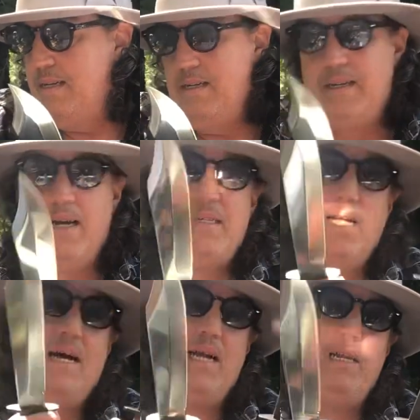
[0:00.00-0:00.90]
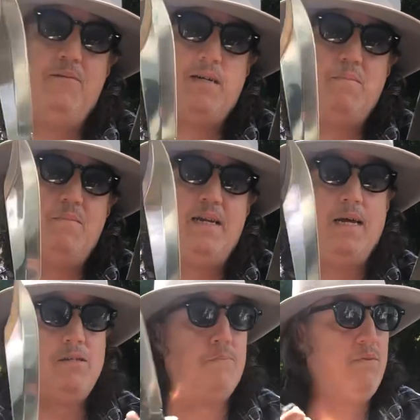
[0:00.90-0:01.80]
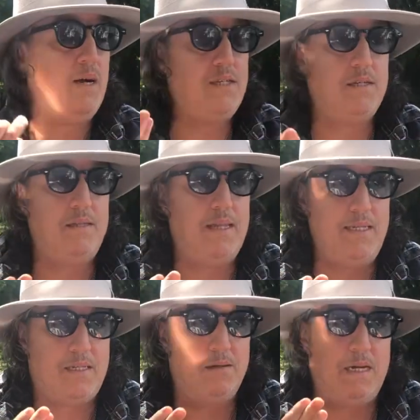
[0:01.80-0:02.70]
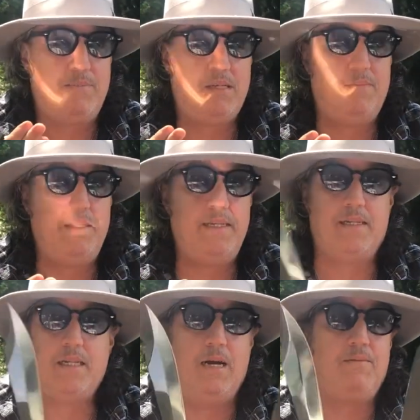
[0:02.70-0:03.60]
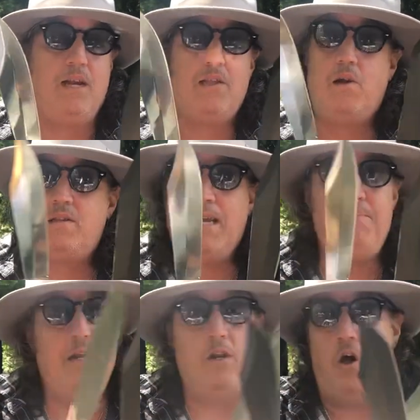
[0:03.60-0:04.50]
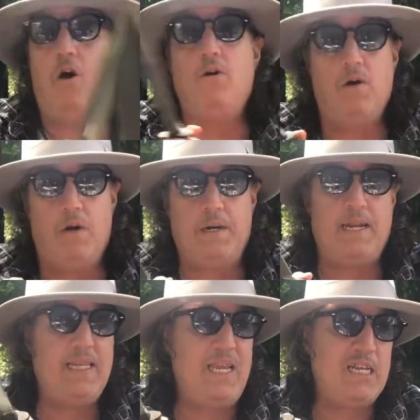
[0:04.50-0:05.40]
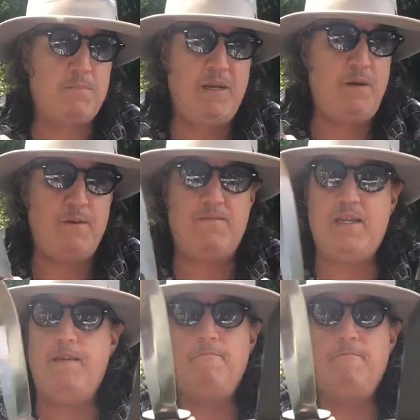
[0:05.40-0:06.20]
Guys, I highly recommend. I'm surprised that they still have some of these left. I thought they'd be long gone, like the SP50.